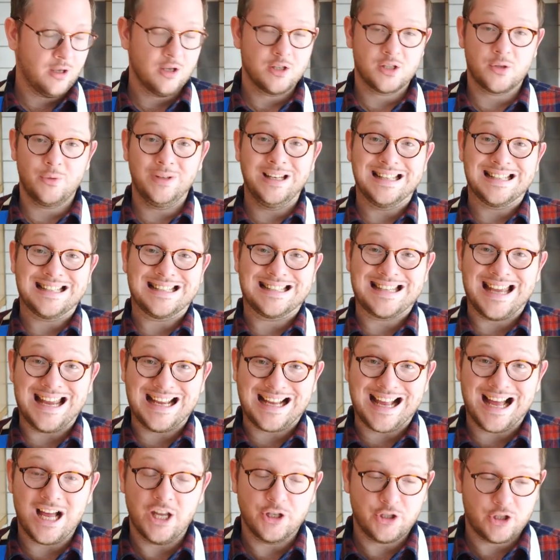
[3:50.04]
So we need to
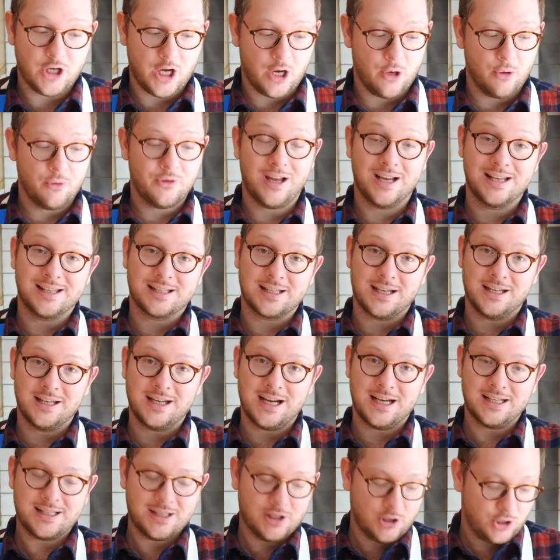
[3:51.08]
take our dough that is
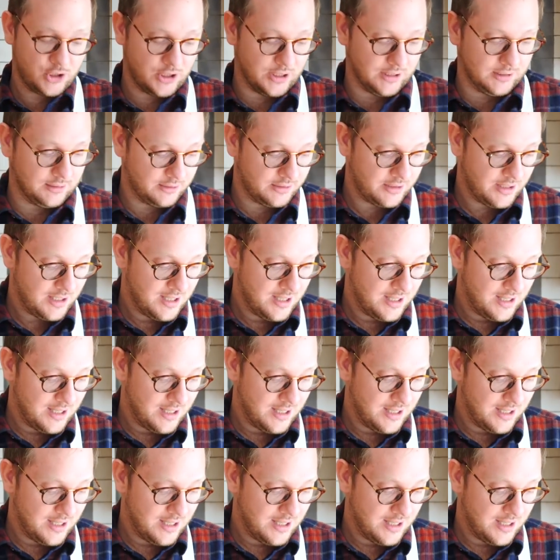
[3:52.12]
nice and chilled,